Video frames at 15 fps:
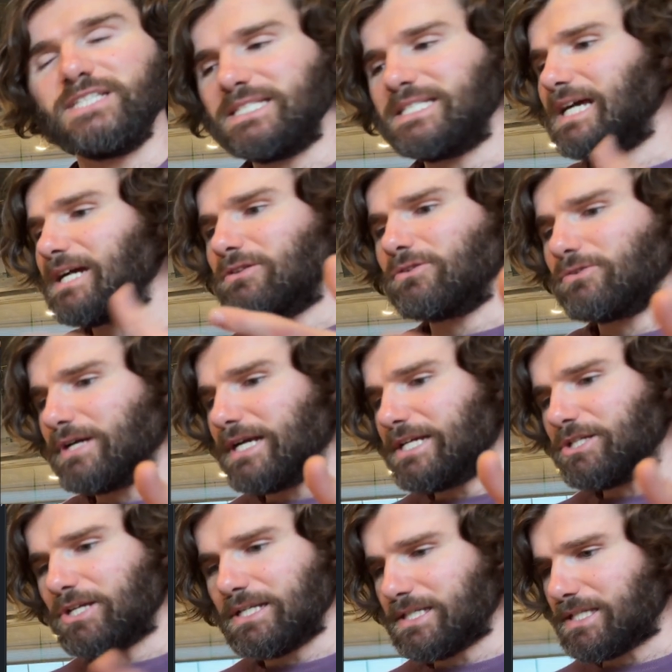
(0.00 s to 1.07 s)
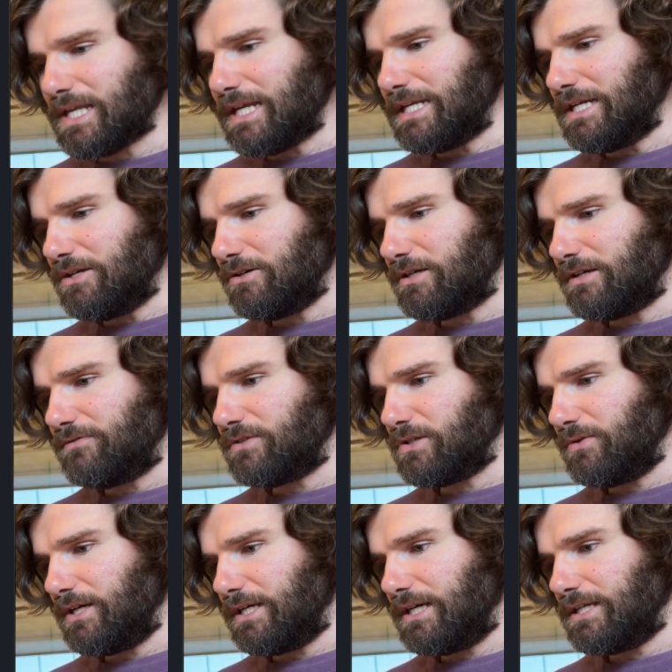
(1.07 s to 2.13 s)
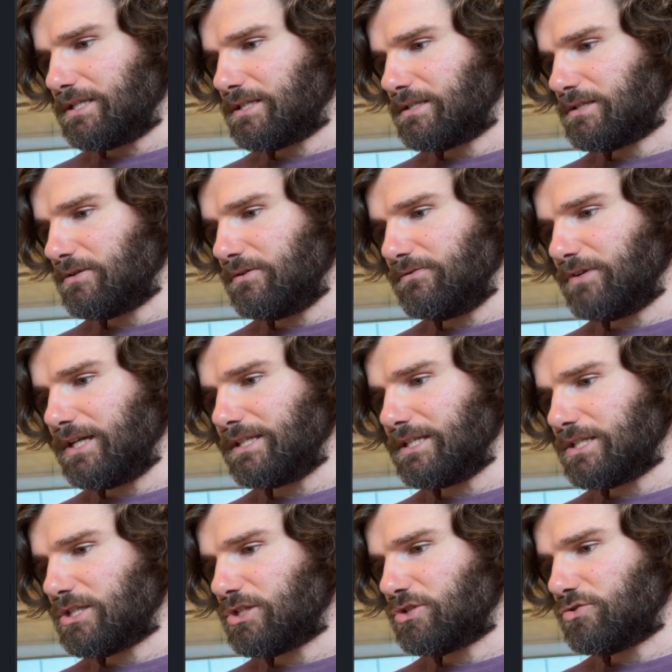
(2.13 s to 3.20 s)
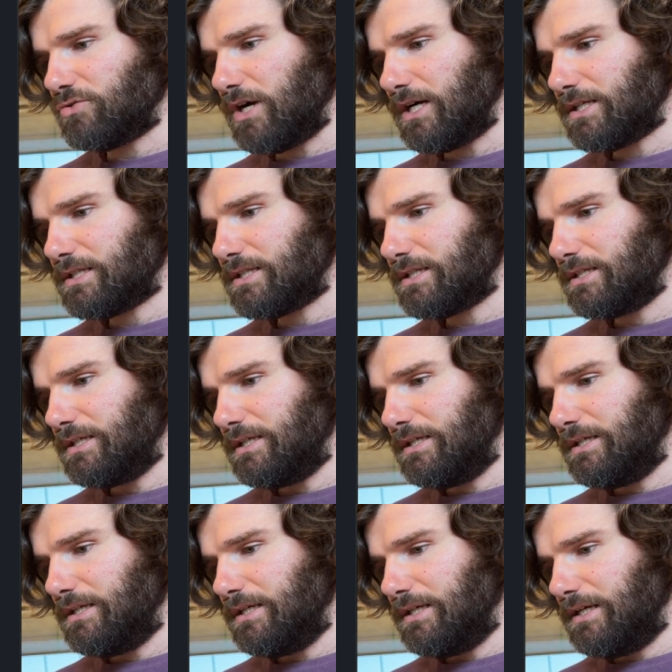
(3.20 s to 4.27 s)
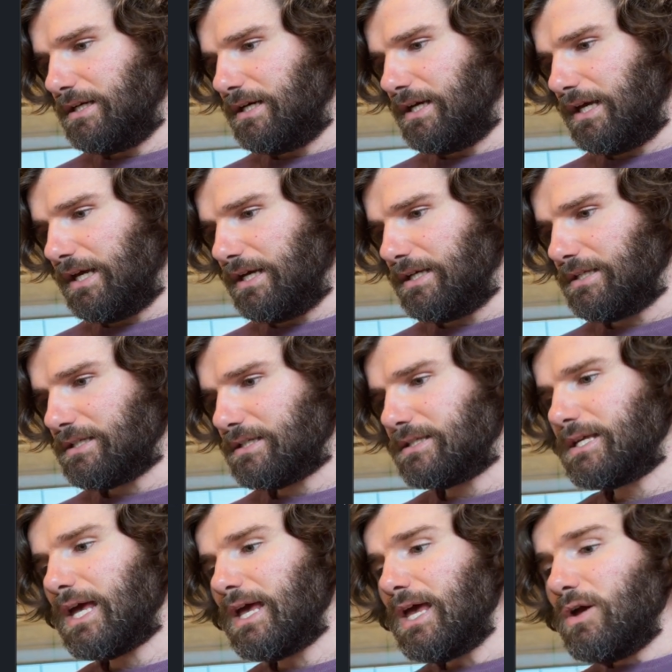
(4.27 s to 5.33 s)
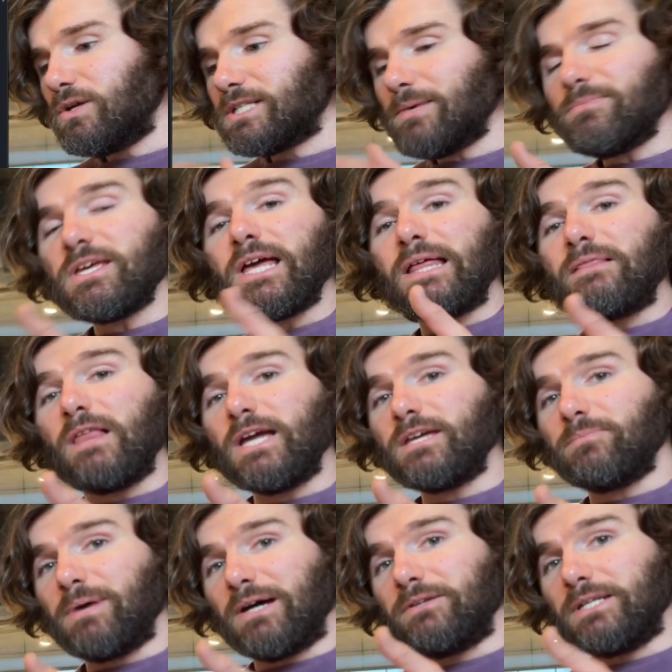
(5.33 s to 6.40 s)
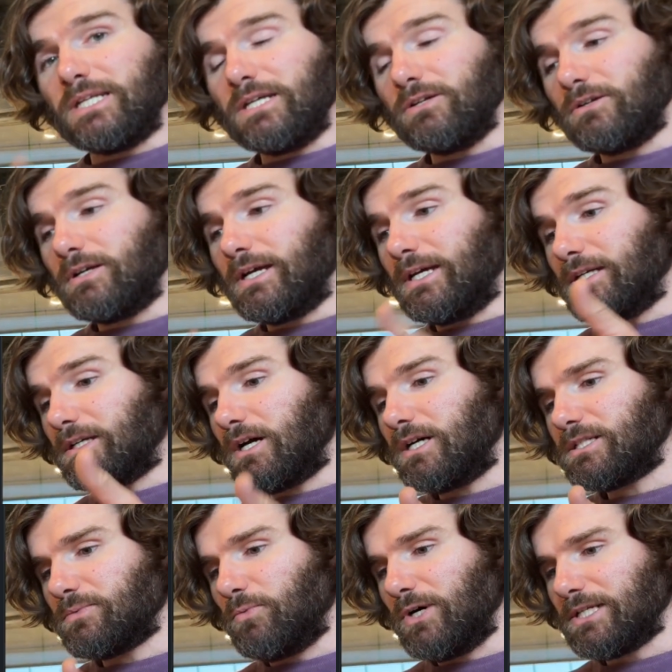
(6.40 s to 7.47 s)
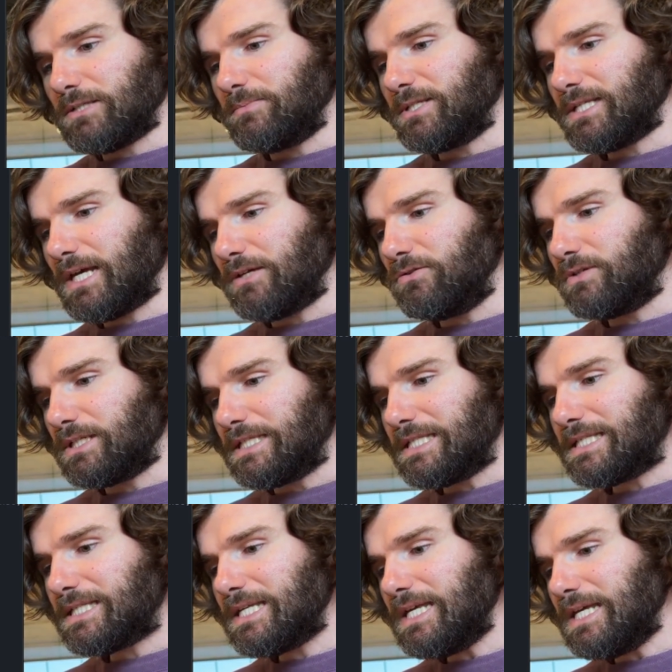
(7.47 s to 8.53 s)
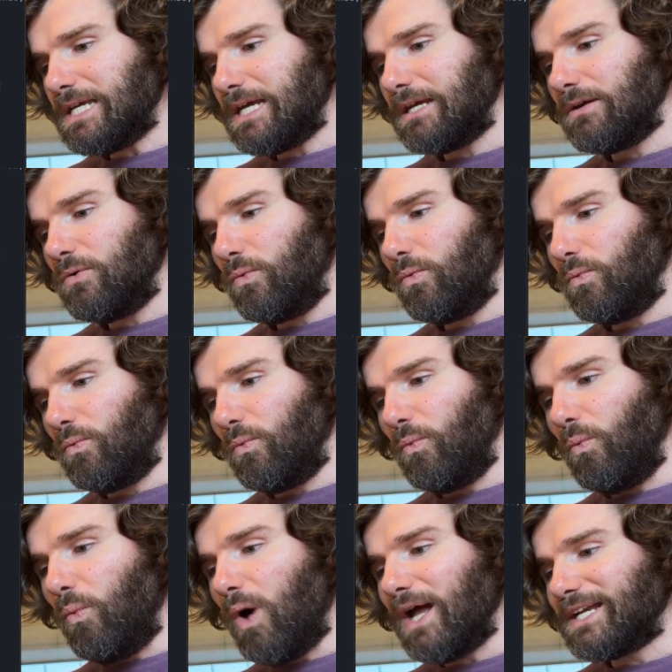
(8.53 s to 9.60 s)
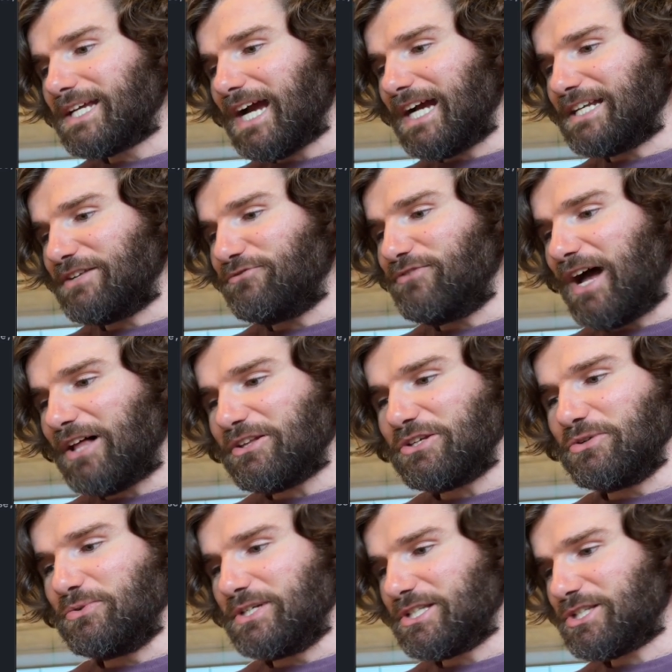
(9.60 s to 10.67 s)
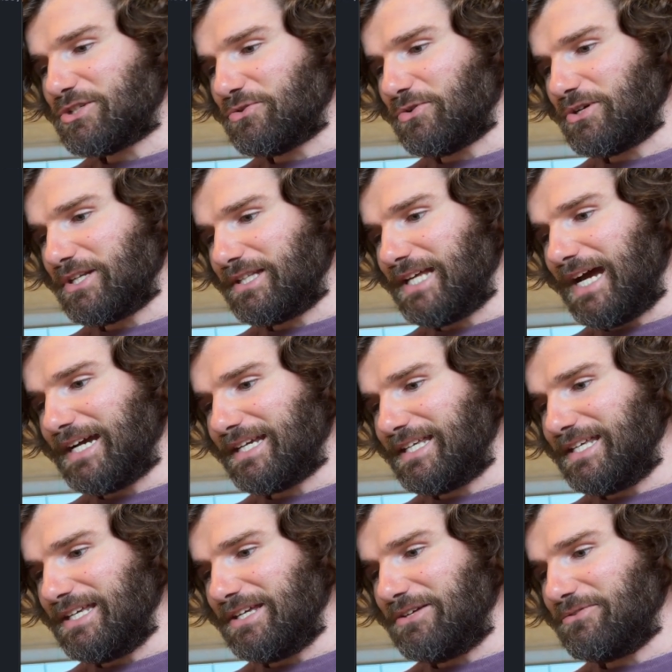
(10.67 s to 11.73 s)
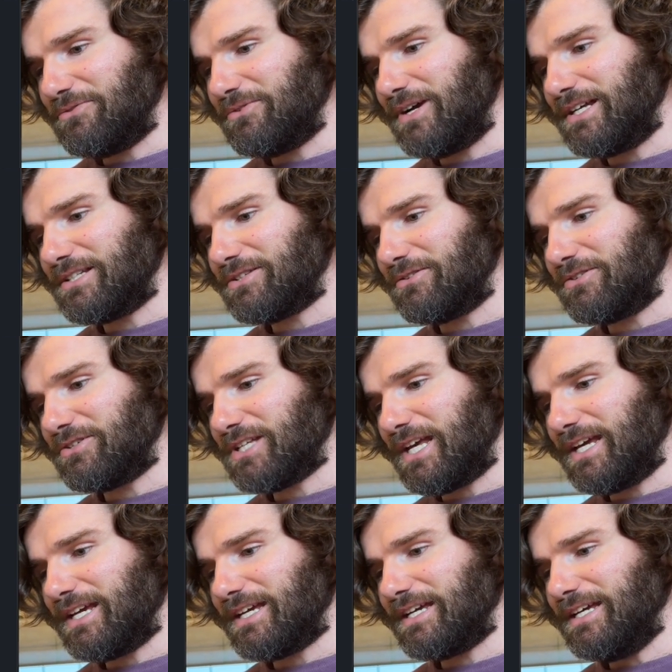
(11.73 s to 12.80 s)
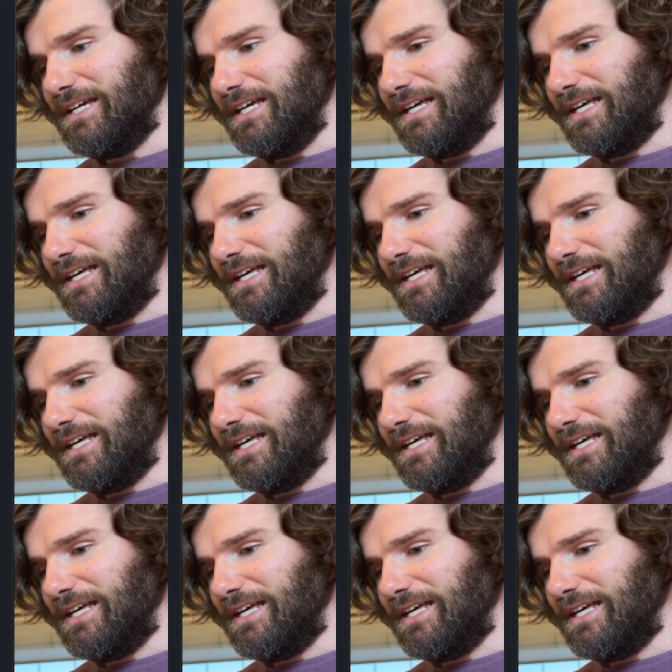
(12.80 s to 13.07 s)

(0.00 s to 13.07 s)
declarations that Near gives you, I guess. So you've got this struct, and something I like about Near and CosmWasm is that you can see what kind of value is stored at that key, right? So you're saying